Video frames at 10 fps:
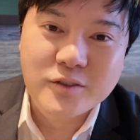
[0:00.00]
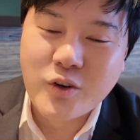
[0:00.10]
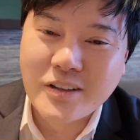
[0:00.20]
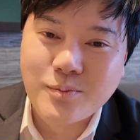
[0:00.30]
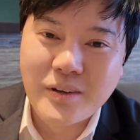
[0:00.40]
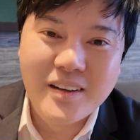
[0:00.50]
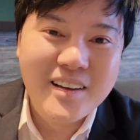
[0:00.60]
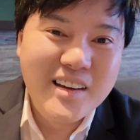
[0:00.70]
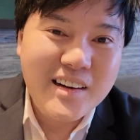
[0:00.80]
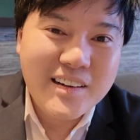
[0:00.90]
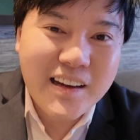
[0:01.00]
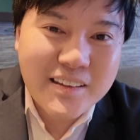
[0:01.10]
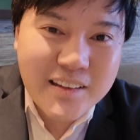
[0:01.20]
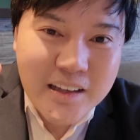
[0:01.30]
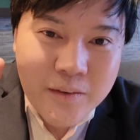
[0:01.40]
Trust me,
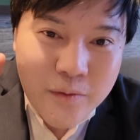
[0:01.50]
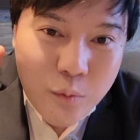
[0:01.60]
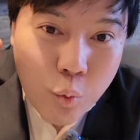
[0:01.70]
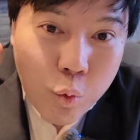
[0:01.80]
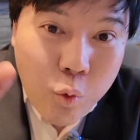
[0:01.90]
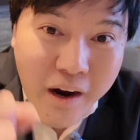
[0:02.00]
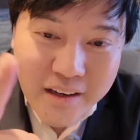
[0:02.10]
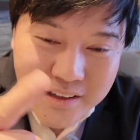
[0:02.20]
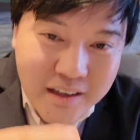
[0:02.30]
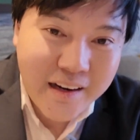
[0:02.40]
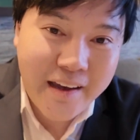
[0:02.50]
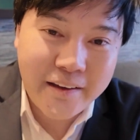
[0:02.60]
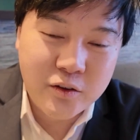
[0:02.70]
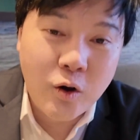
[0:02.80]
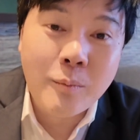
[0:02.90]
not even one client